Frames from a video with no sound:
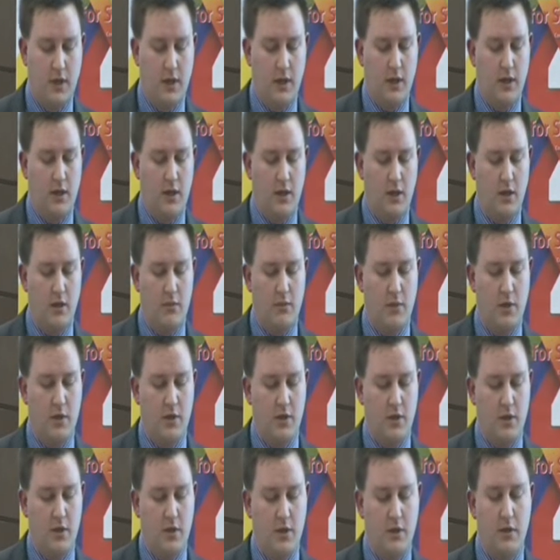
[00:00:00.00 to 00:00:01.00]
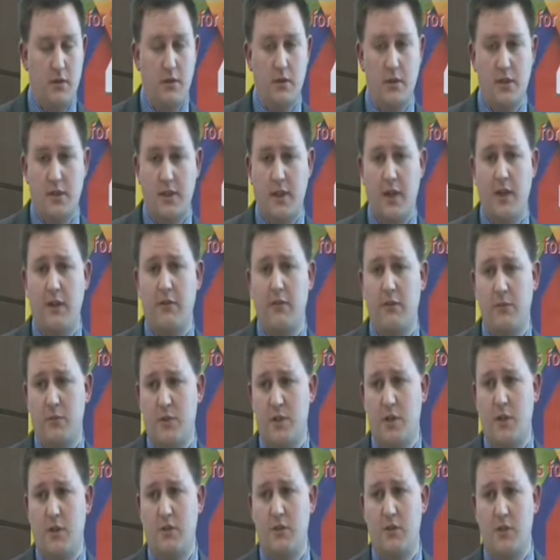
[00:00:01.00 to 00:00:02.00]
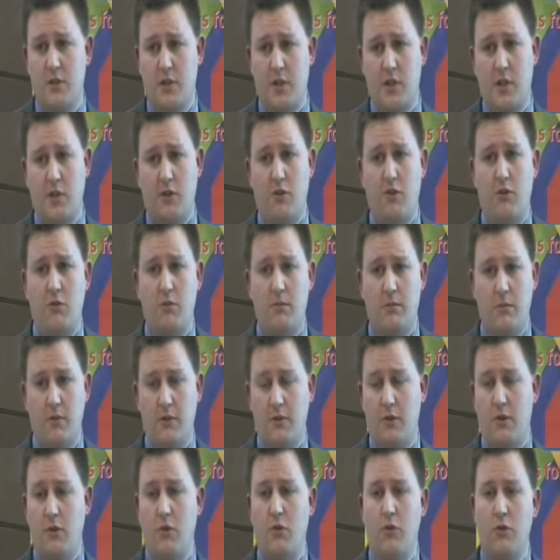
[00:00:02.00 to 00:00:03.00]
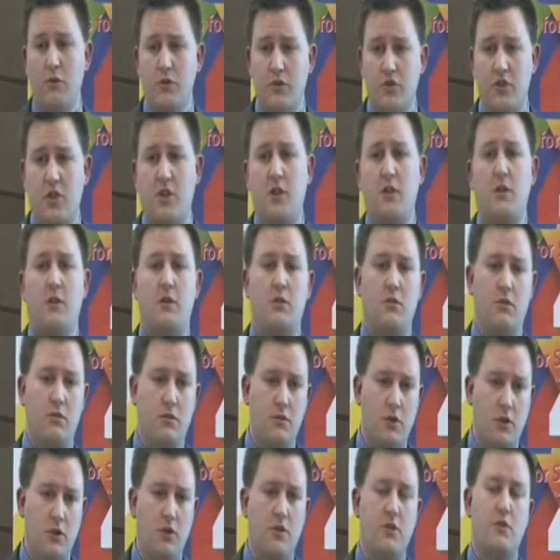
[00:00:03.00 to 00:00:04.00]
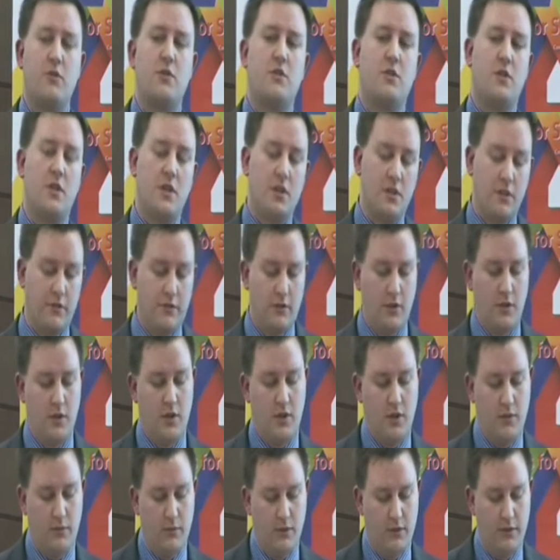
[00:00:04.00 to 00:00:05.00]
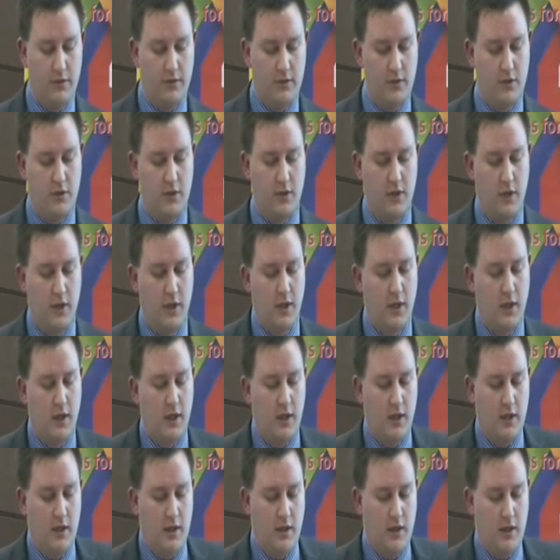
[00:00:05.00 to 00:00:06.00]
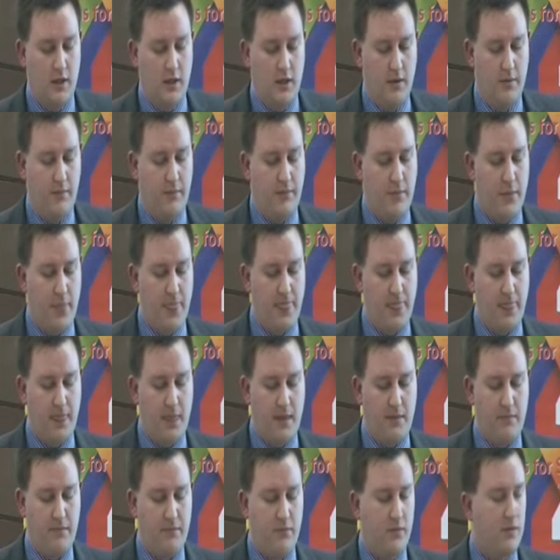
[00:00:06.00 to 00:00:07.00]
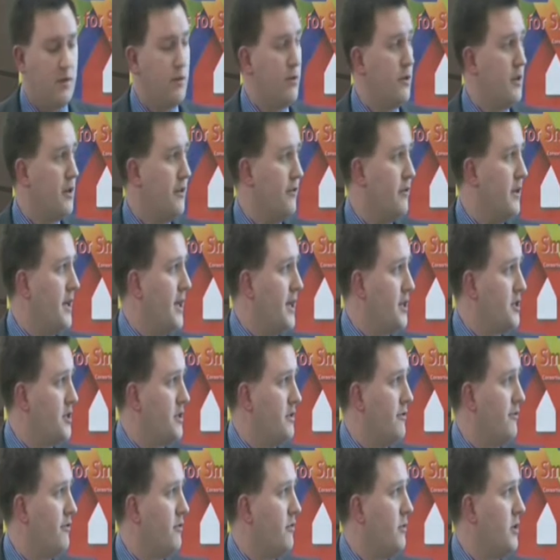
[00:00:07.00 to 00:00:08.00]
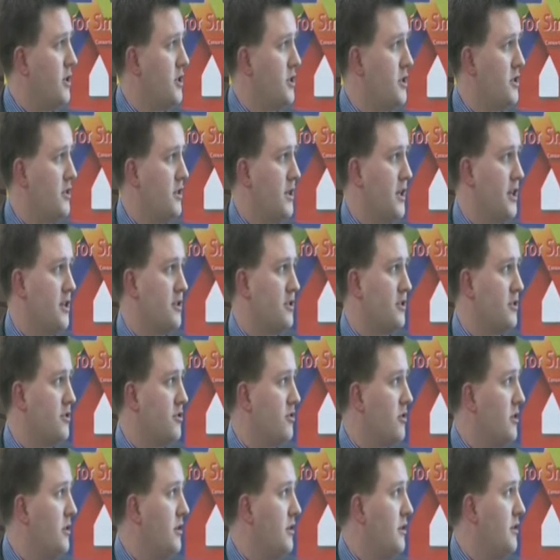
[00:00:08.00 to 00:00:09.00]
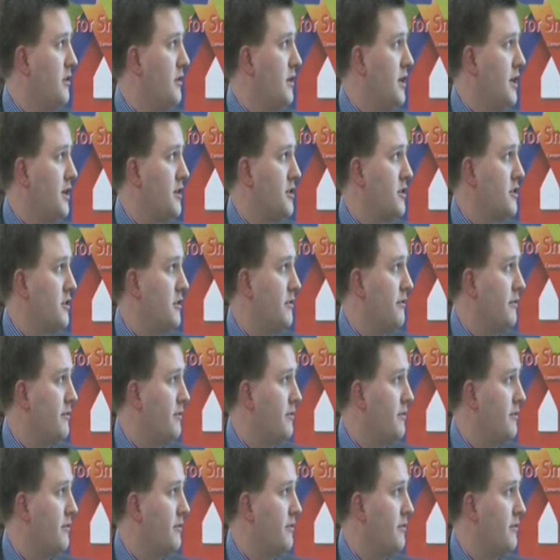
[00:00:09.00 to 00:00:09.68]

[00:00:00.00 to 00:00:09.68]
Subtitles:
It meant that the staff themselves in the care home, their own training, their own knowledge was significantly uplifted. They were given extra information, extra training, extra